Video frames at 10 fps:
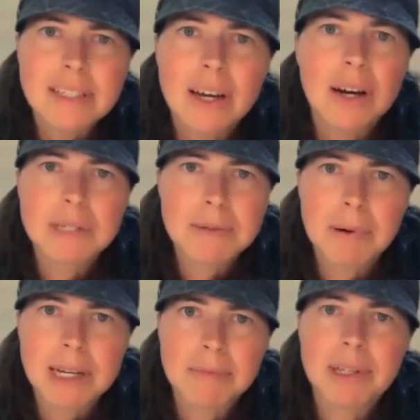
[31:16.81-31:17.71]
Not always
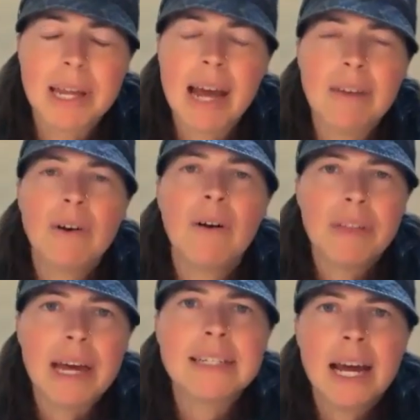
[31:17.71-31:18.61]
possible to have all
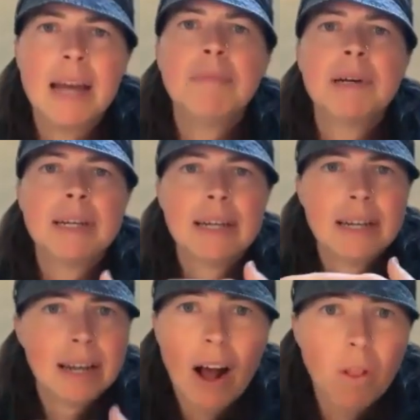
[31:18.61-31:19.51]
that time, but
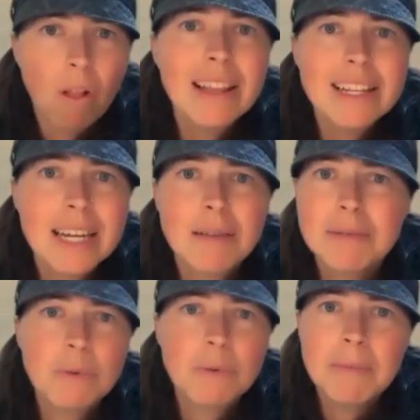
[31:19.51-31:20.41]
a lot of the time
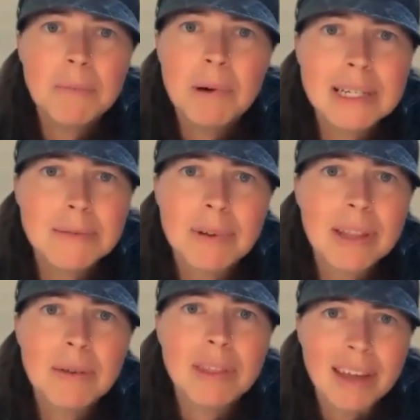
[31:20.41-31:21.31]
it's way more possible
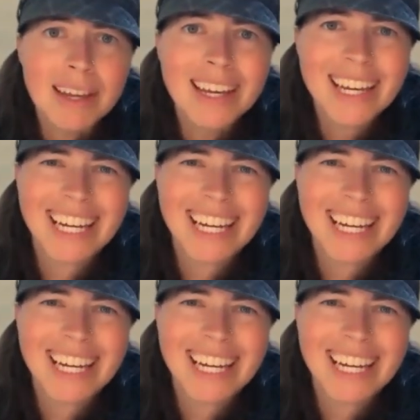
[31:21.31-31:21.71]
than we think.